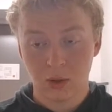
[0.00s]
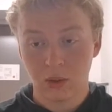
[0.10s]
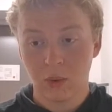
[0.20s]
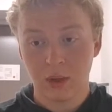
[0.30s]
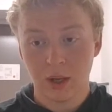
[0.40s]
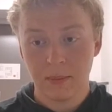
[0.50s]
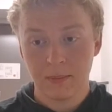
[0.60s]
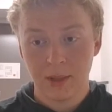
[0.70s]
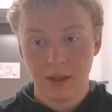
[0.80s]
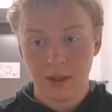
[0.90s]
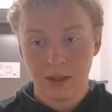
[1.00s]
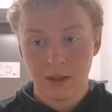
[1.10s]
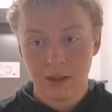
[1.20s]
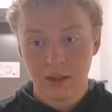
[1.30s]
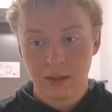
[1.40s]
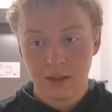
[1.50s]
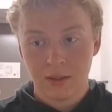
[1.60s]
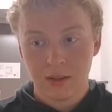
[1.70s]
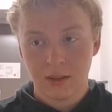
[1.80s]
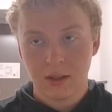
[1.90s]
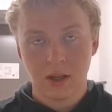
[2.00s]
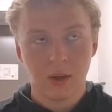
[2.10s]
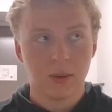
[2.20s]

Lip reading: grown up. Oh,